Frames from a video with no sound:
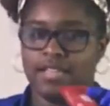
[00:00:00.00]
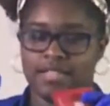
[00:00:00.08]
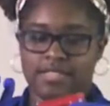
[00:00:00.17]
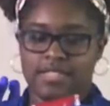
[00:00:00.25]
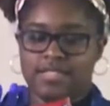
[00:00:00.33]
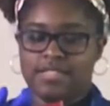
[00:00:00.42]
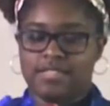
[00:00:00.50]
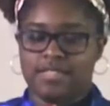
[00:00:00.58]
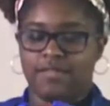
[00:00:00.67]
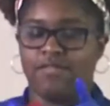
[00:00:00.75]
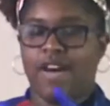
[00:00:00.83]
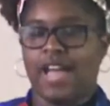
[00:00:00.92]
because this is
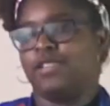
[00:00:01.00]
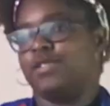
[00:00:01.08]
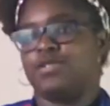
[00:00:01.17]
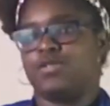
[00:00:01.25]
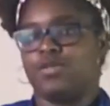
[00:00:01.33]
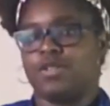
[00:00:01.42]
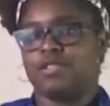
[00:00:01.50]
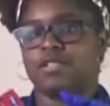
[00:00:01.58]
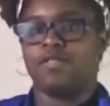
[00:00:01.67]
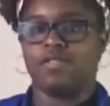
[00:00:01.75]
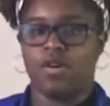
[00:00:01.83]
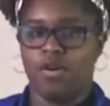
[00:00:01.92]
the vital source
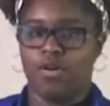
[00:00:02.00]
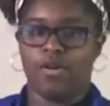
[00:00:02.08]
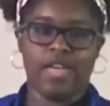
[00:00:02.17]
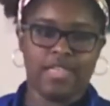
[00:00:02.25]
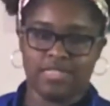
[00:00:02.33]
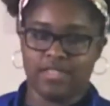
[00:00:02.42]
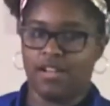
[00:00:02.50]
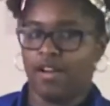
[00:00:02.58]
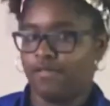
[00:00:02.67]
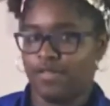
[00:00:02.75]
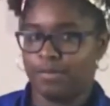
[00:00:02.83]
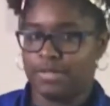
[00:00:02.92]
of the whole
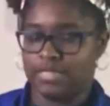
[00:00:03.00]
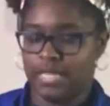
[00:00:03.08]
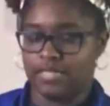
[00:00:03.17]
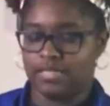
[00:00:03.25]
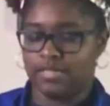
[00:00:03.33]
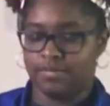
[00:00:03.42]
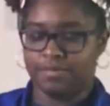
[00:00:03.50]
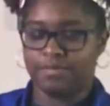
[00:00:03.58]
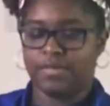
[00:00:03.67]
ethanol fermentation.